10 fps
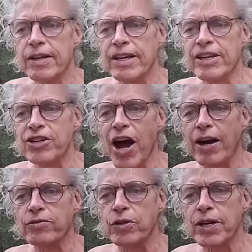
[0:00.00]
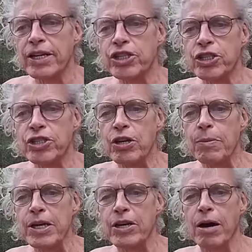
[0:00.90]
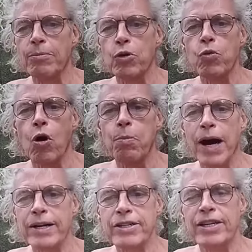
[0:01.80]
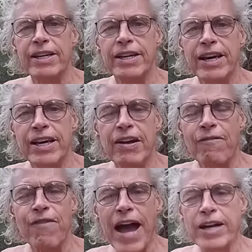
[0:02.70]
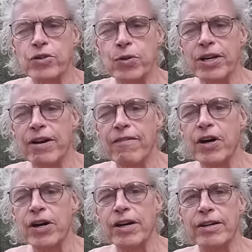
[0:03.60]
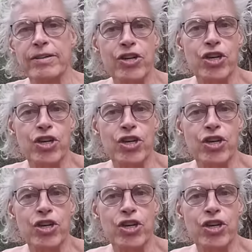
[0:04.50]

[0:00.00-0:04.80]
indoctrination to become a robot in the factory of a